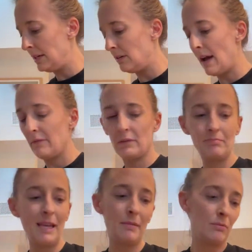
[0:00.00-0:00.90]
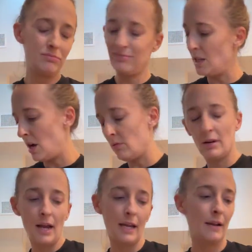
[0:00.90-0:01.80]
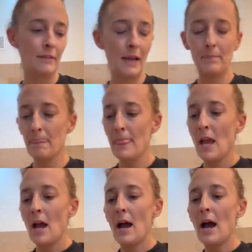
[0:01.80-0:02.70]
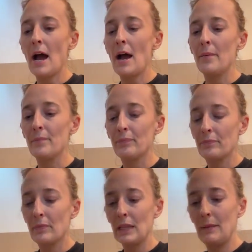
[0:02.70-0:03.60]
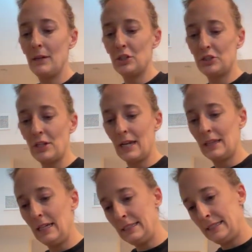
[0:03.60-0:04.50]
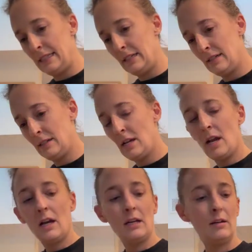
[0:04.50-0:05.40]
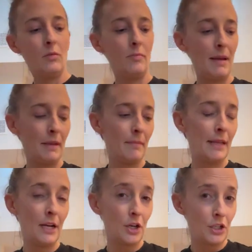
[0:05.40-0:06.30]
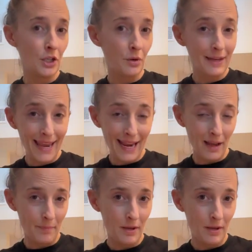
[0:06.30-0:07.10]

We don't have to. Maybe, no, we're not gonna have time. Let me just check this. Maybe a minute or two. Camp.